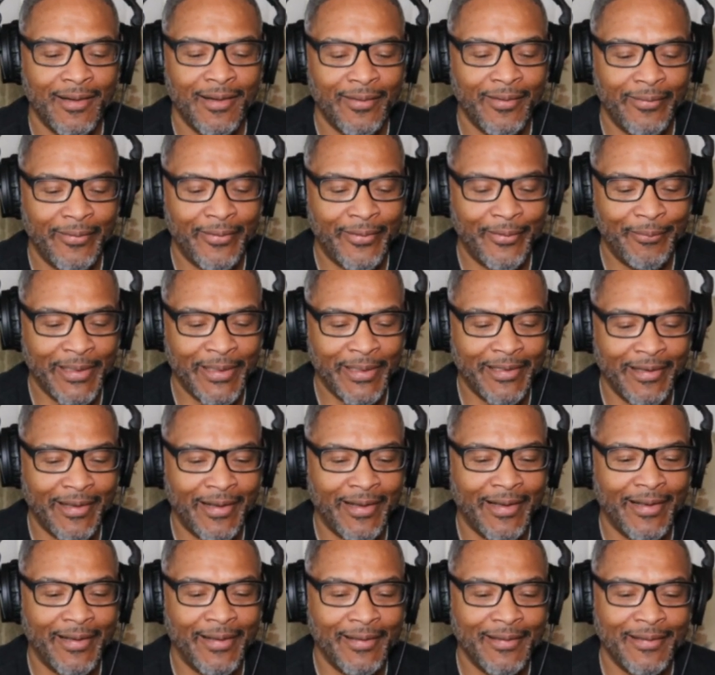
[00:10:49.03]
Oh my
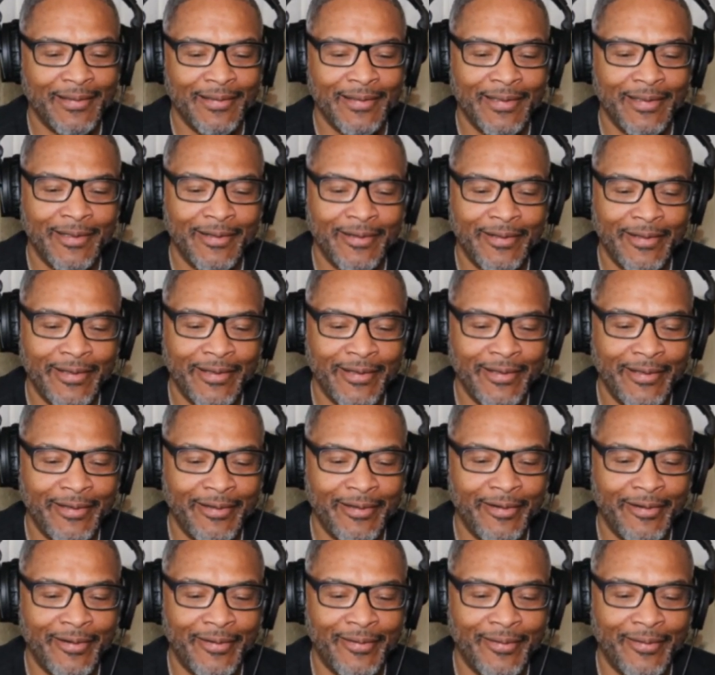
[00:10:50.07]
God, there, there you go.